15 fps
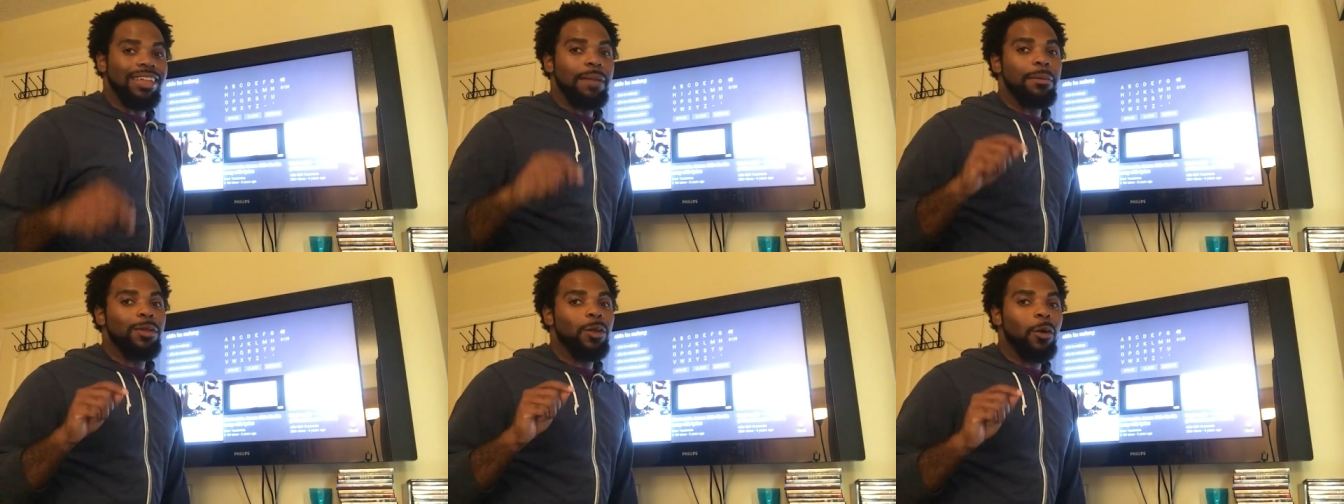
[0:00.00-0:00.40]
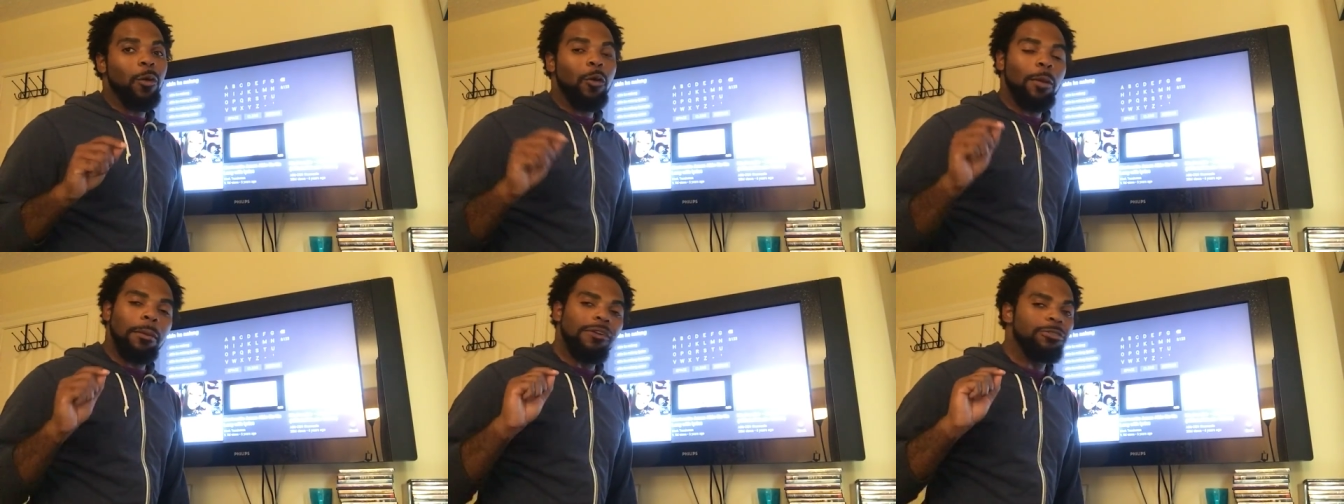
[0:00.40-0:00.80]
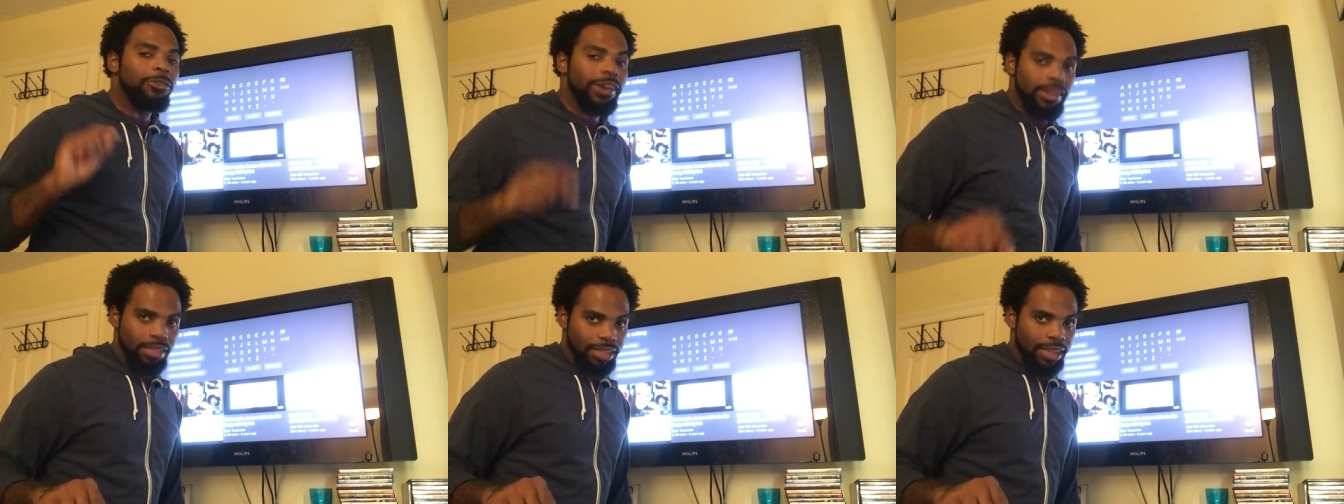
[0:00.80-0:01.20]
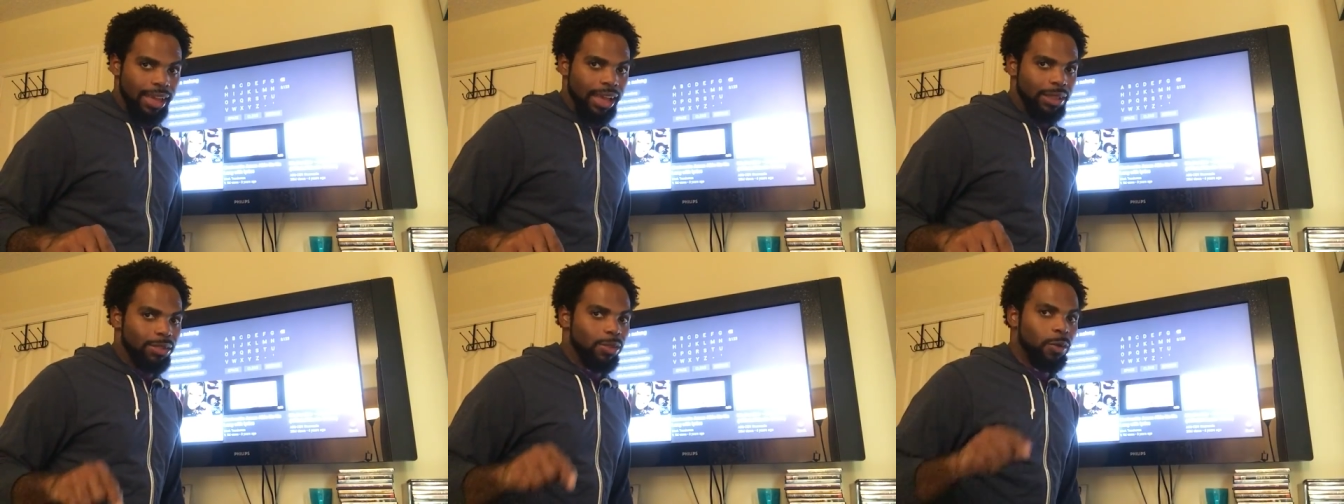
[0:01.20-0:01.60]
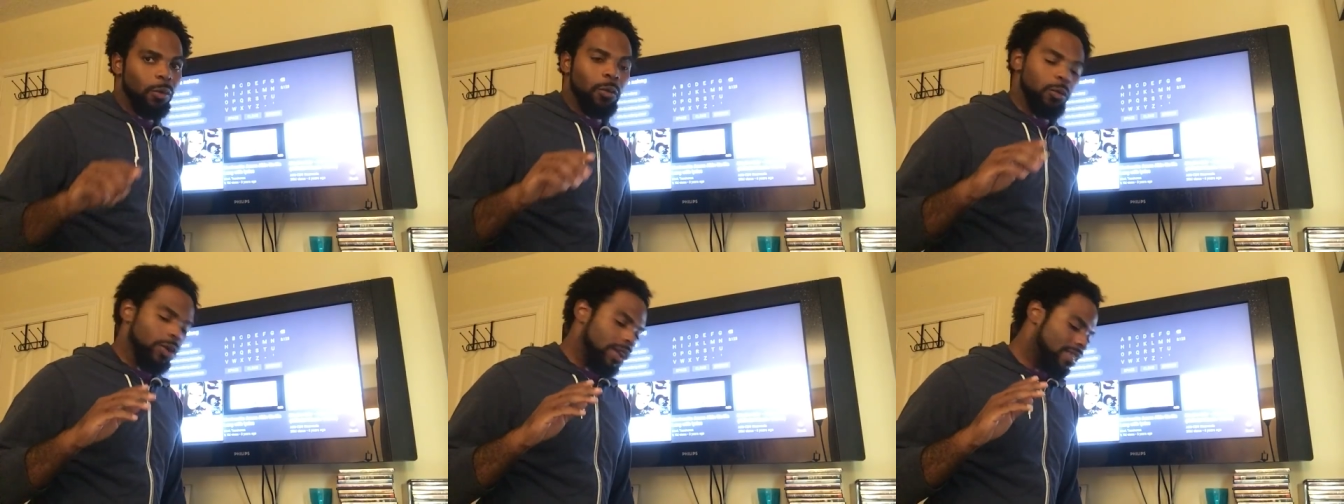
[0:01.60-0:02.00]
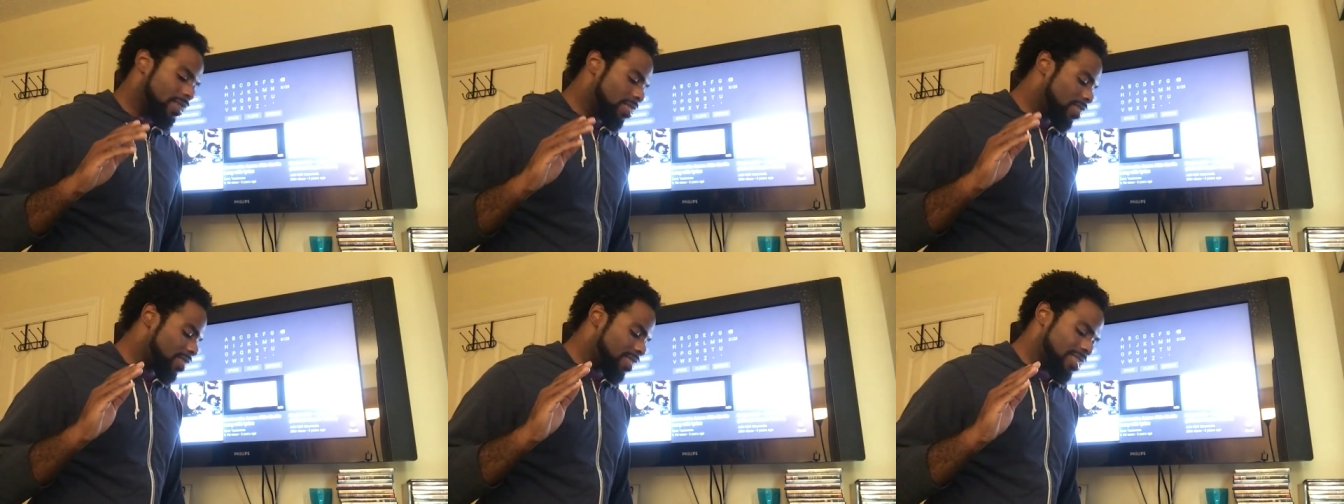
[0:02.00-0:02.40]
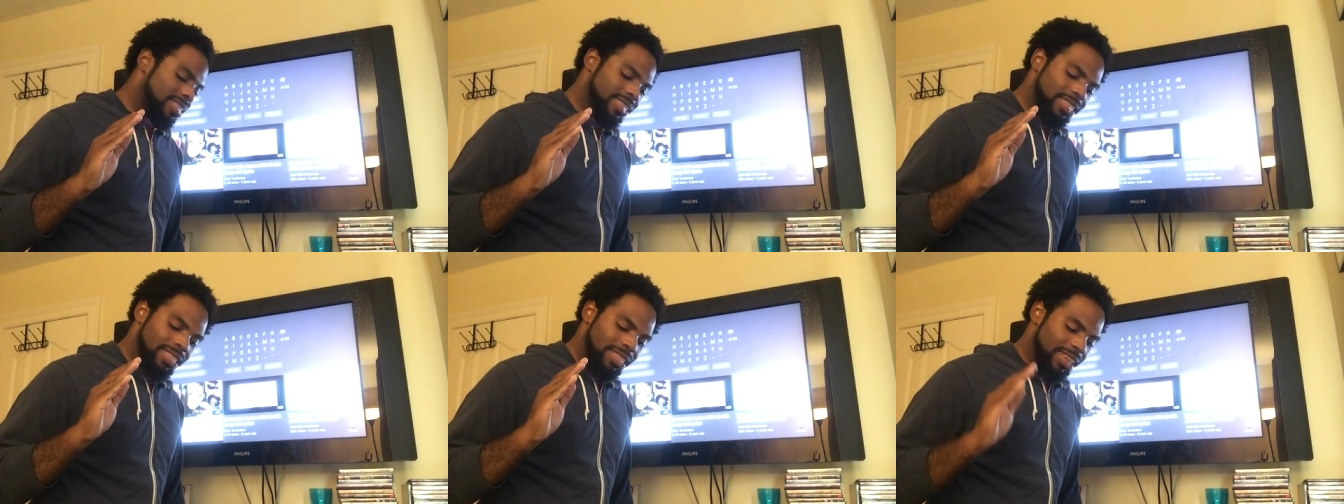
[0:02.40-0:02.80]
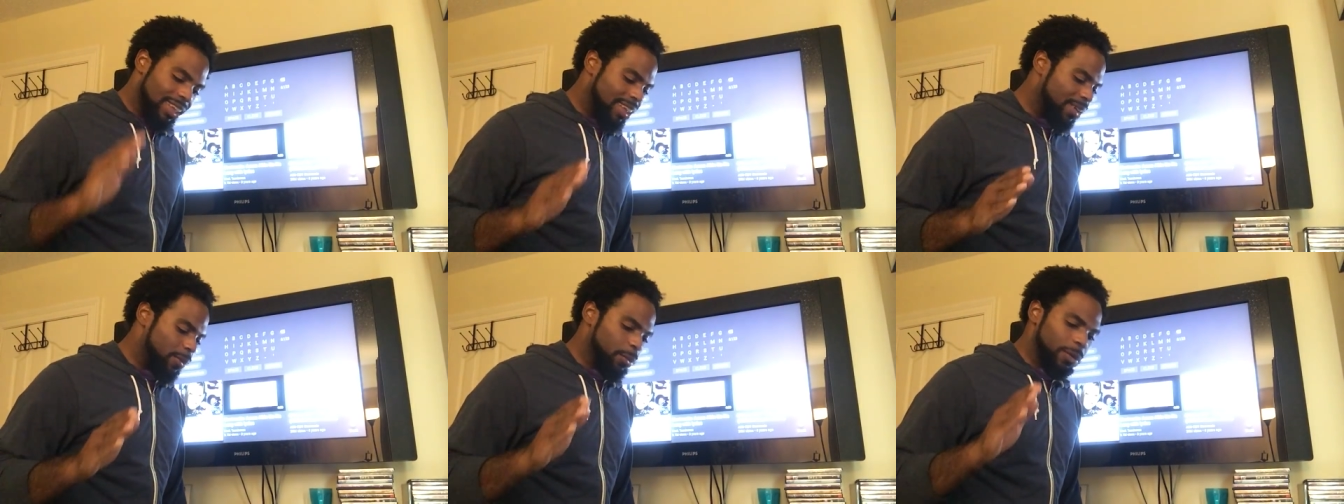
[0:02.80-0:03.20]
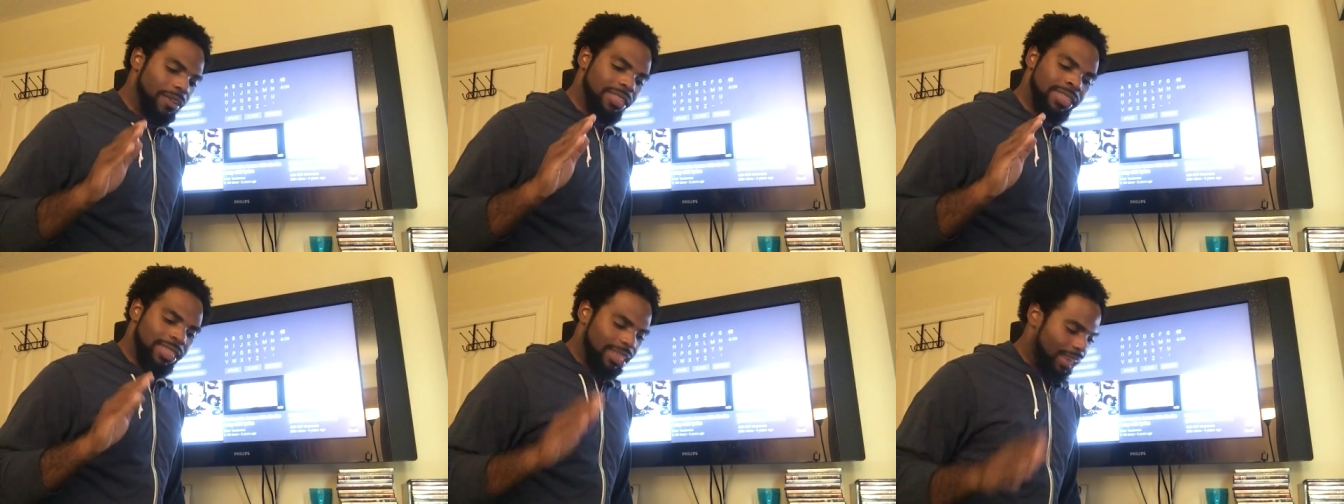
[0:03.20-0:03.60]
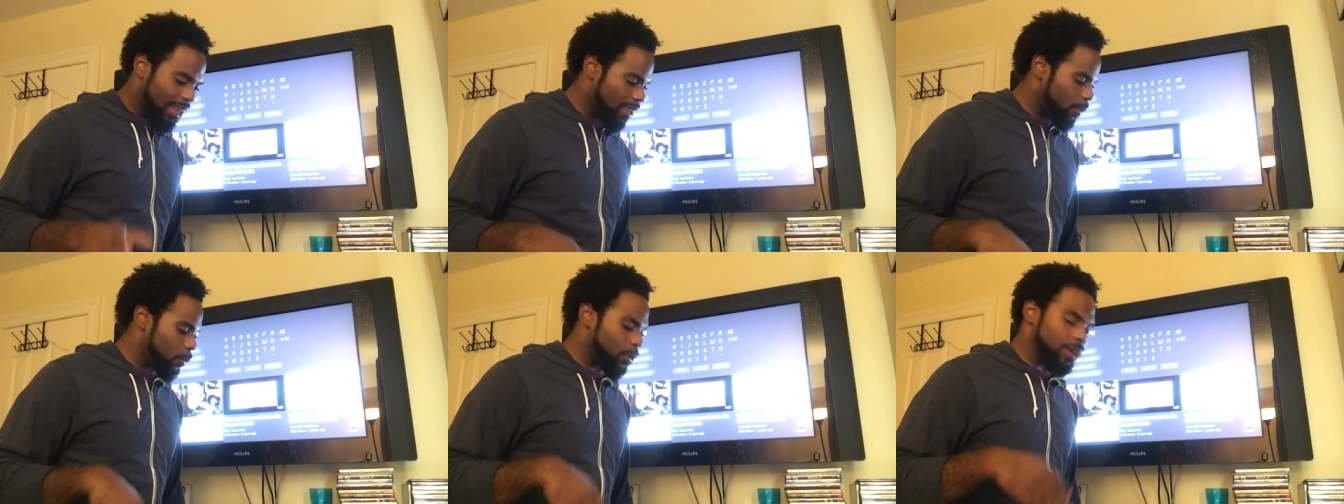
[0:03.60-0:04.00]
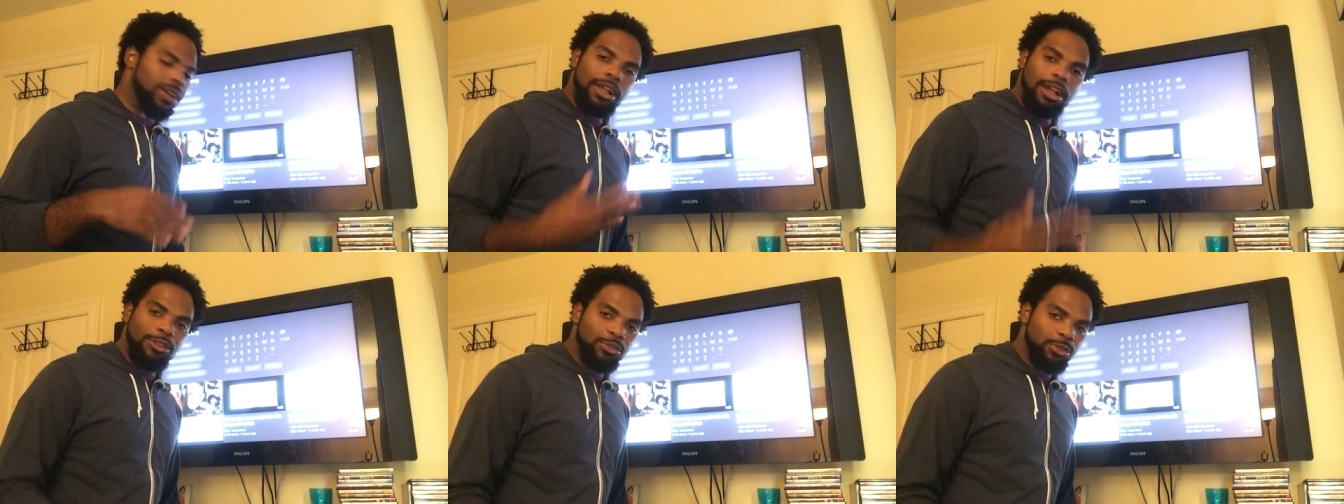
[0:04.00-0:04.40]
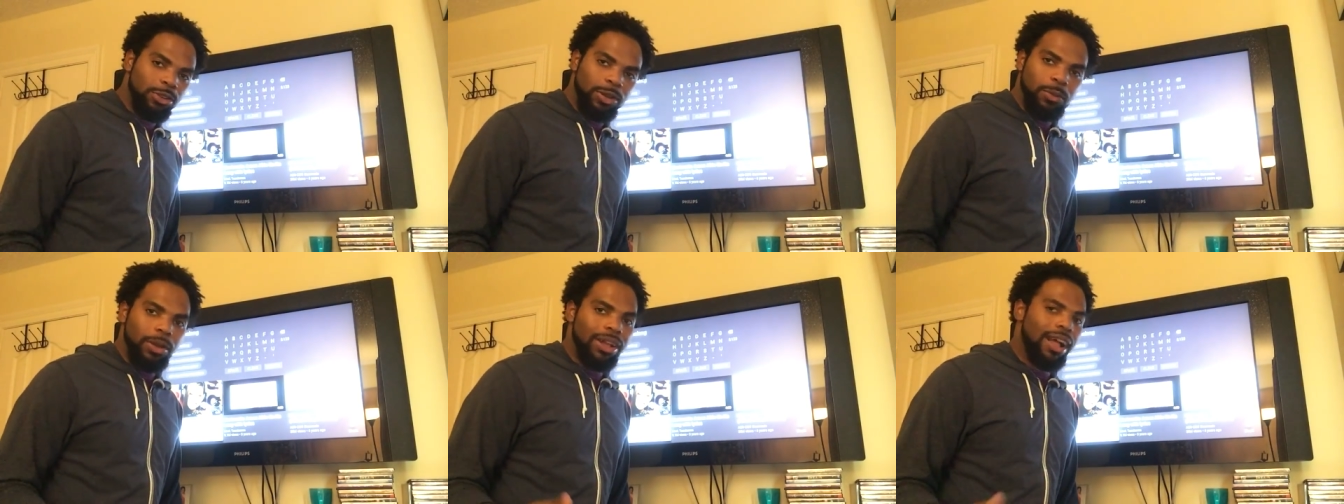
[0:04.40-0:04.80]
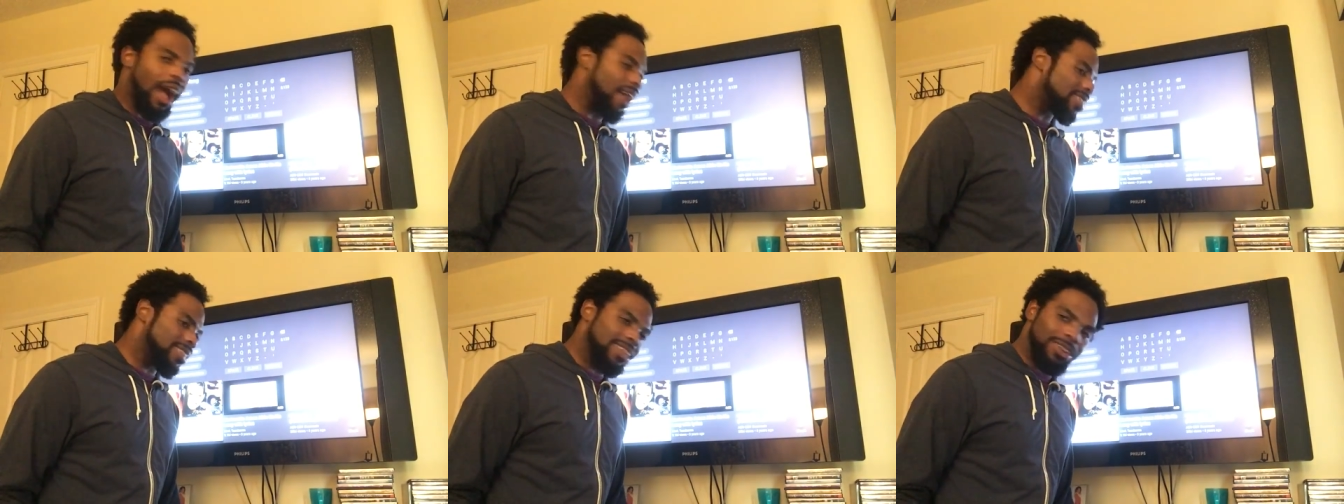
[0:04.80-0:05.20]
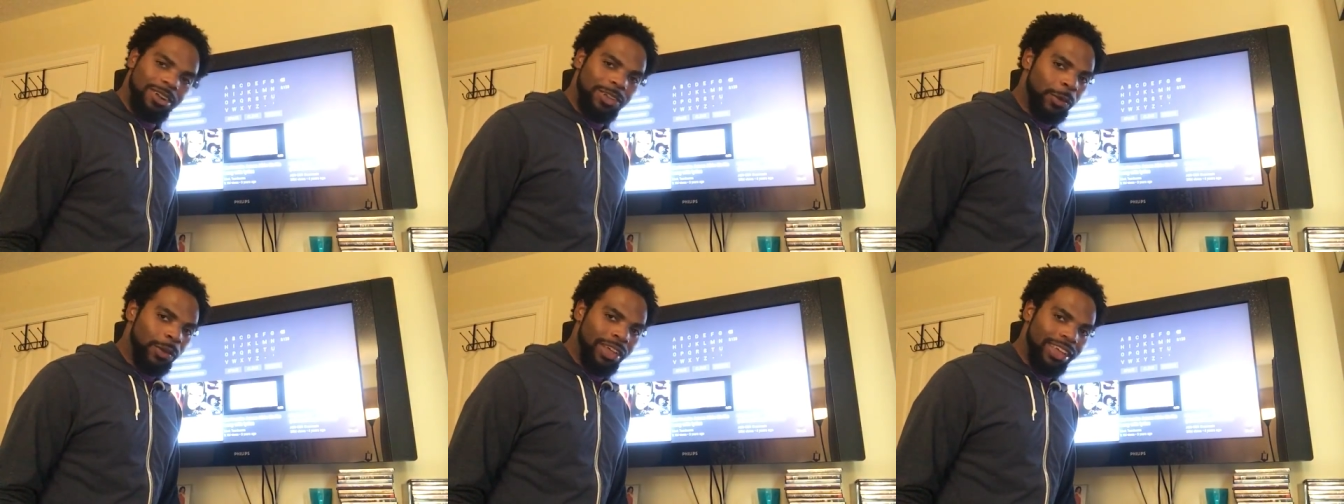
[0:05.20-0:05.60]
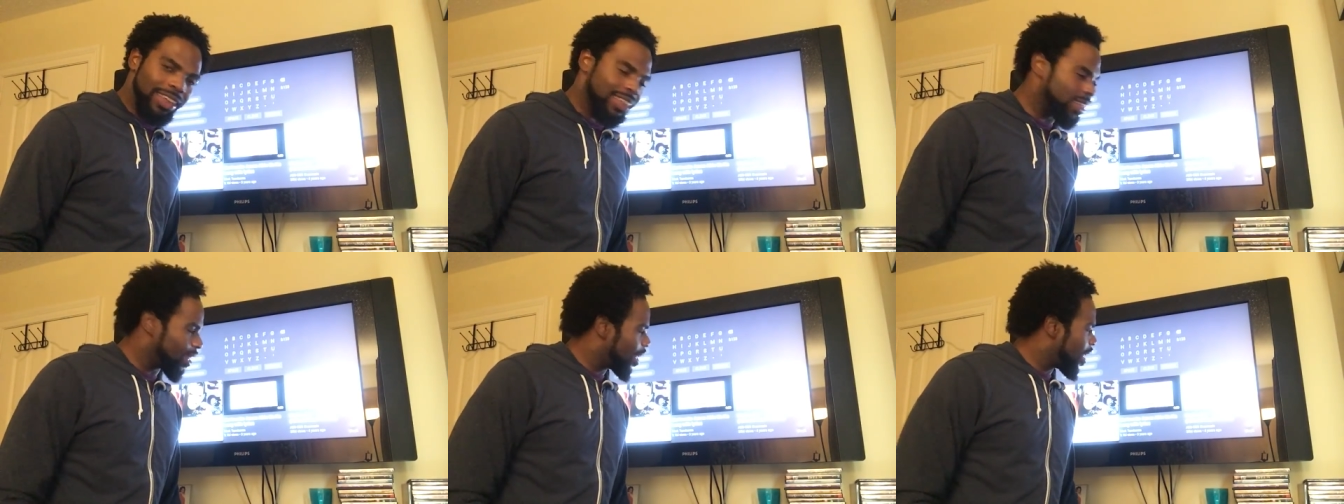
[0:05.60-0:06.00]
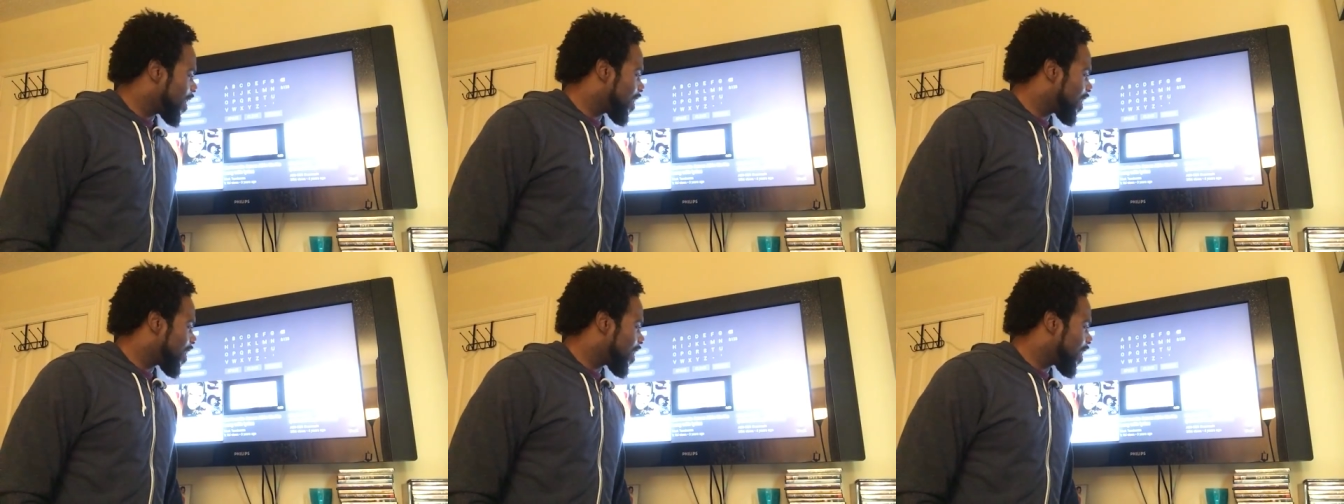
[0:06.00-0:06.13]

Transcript: Let me know where my friend's at. So what city, what state, what country, what continent are you in?